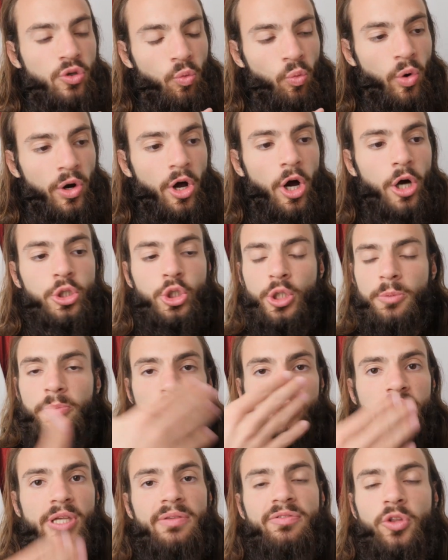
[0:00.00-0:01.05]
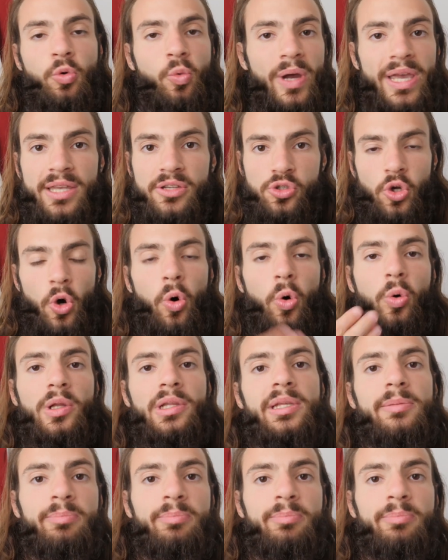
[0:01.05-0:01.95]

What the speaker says: 100%, the way is totally